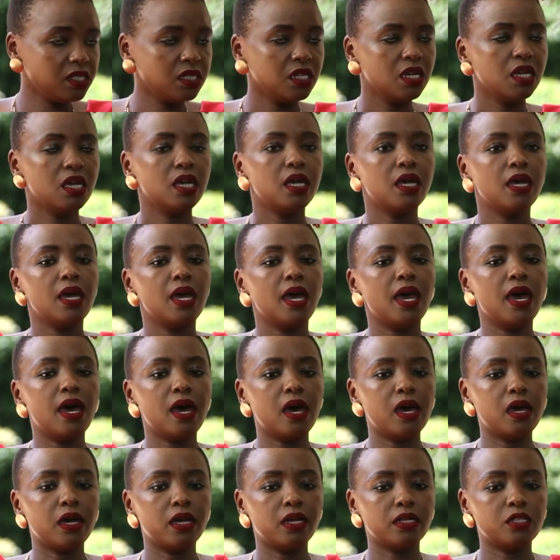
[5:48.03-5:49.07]
Yeah,
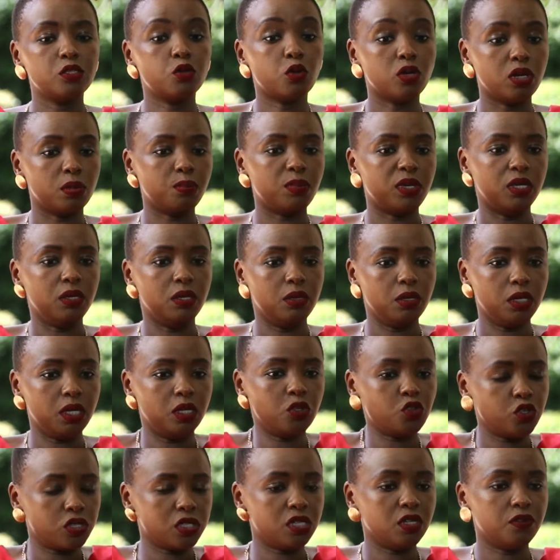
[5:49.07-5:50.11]
uh, it's going to be
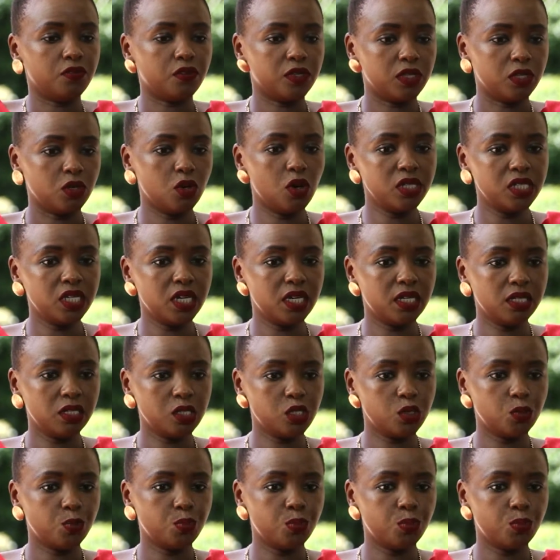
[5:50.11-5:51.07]
interesting for the audience,